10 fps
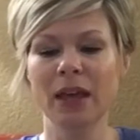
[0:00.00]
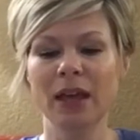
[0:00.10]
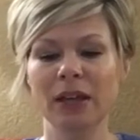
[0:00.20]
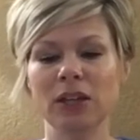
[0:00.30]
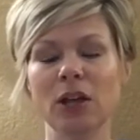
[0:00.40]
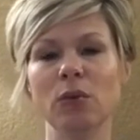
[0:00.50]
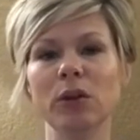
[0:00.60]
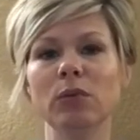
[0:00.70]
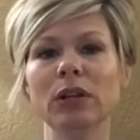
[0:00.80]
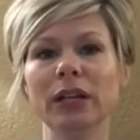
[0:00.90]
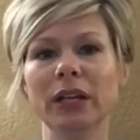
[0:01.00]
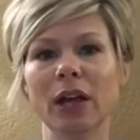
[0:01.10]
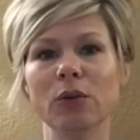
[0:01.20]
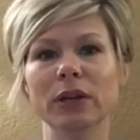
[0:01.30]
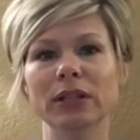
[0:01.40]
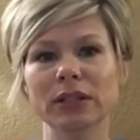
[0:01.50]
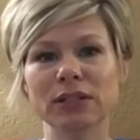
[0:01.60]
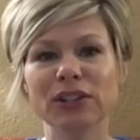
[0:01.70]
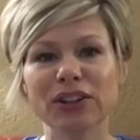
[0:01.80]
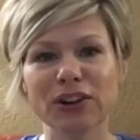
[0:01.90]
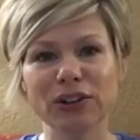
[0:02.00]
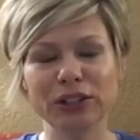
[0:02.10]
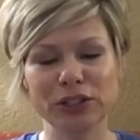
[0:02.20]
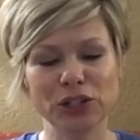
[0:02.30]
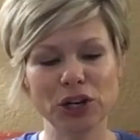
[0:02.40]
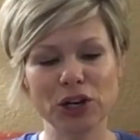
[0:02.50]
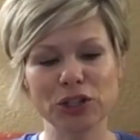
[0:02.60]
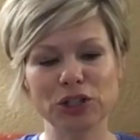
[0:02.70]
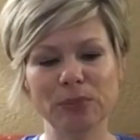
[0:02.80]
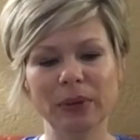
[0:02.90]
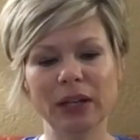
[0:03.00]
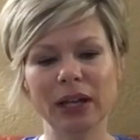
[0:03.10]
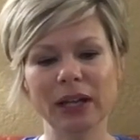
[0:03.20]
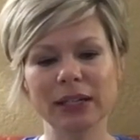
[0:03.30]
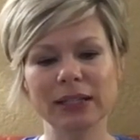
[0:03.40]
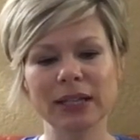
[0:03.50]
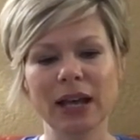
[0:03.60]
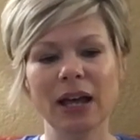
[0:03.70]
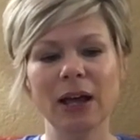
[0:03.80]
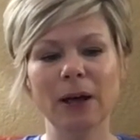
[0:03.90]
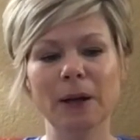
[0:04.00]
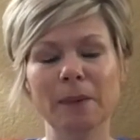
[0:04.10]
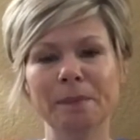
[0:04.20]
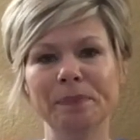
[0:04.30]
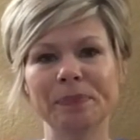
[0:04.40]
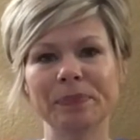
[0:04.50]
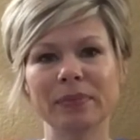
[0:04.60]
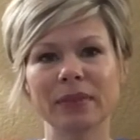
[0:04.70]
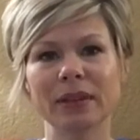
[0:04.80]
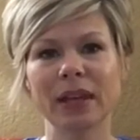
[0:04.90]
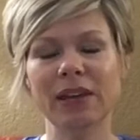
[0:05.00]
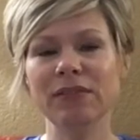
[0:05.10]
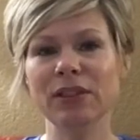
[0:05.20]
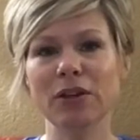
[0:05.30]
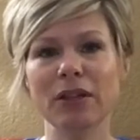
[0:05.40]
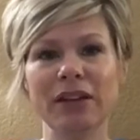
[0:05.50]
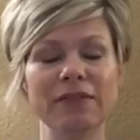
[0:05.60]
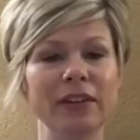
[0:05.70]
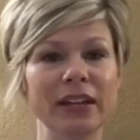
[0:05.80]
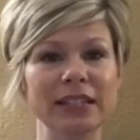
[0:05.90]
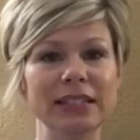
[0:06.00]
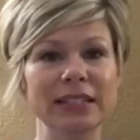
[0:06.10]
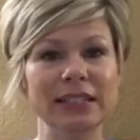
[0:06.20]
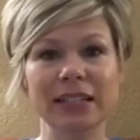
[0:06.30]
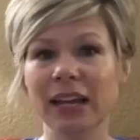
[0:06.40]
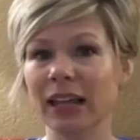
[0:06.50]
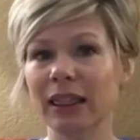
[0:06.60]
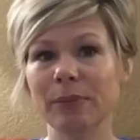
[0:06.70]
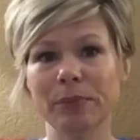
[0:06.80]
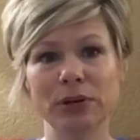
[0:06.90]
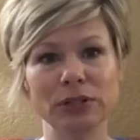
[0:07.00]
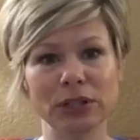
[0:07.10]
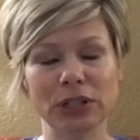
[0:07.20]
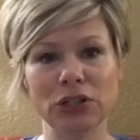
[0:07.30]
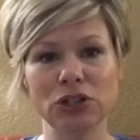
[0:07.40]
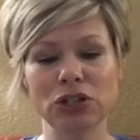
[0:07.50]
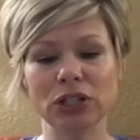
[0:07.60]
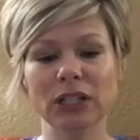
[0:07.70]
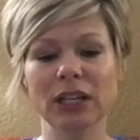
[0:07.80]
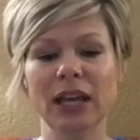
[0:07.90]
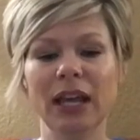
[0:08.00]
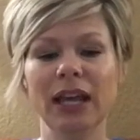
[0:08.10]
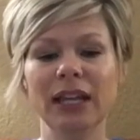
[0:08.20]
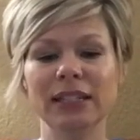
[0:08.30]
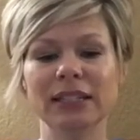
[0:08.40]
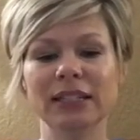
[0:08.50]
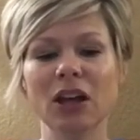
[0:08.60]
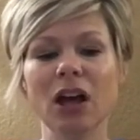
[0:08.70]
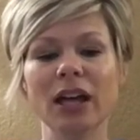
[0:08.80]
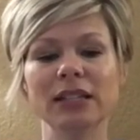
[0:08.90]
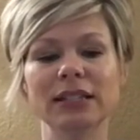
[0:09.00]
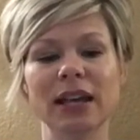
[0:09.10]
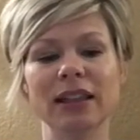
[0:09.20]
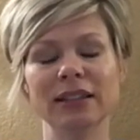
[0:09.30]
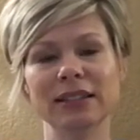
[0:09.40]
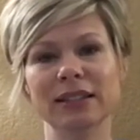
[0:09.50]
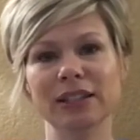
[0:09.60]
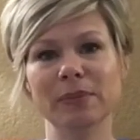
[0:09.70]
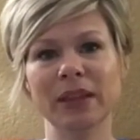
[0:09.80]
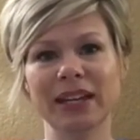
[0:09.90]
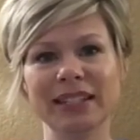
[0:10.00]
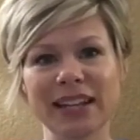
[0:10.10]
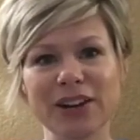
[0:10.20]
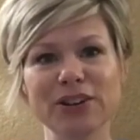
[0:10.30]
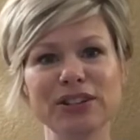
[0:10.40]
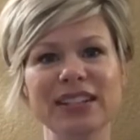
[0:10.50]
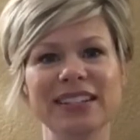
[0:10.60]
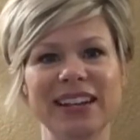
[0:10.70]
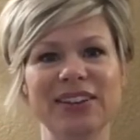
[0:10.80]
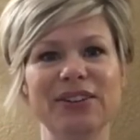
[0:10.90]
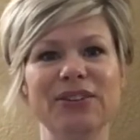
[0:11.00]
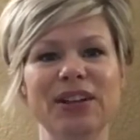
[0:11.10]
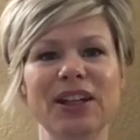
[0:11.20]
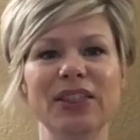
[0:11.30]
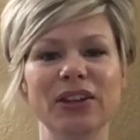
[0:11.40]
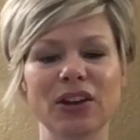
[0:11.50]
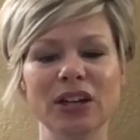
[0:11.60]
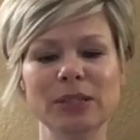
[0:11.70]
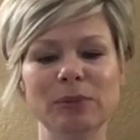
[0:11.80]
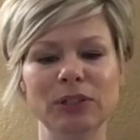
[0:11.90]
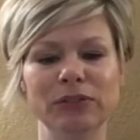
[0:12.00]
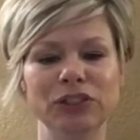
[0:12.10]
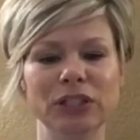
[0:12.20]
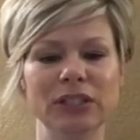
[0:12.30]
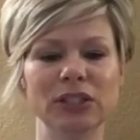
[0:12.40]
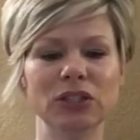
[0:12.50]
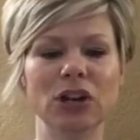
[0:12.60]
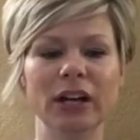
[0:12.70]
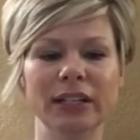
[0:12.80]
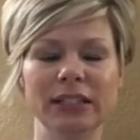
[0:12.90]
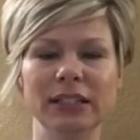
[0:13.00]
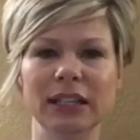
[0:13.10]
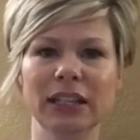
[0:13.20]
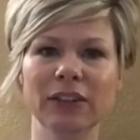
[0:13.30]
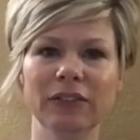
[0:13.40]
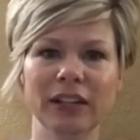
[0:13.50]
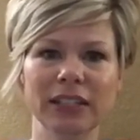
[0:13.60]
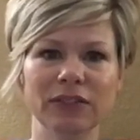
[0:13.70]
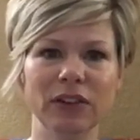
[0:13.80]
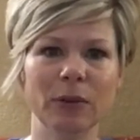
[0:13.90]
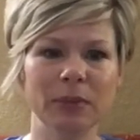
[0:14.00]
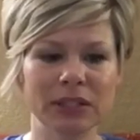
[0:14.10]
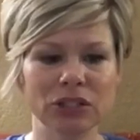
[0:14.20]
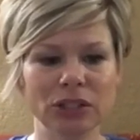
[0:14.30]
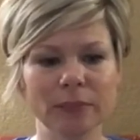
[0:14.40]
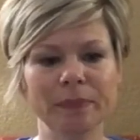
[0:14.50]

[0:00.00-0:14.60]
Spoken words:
we really owe it to the early church, because even though they faced death, persecution, it did not silence them. They dared to tell the gospel of Jesus Christ in the face of opposition.